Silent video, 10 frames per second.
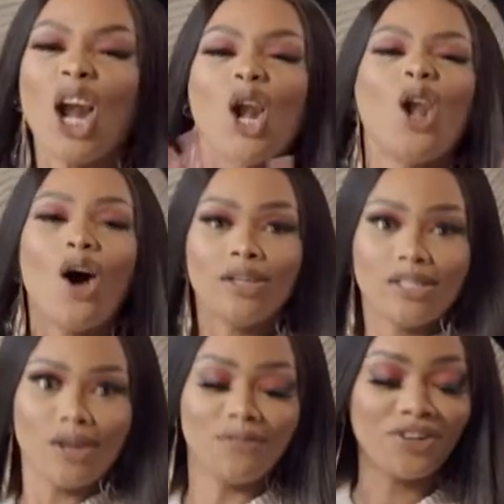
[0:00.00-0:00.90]
a
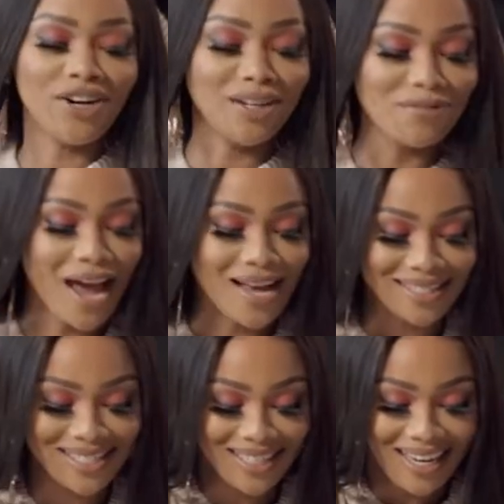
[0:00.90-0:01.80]
lot of creative
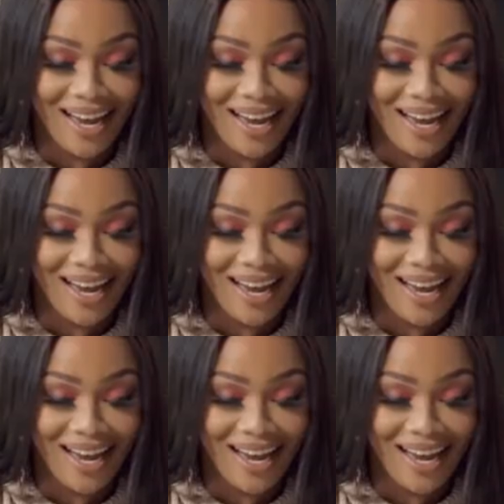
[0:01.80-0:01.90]
hats.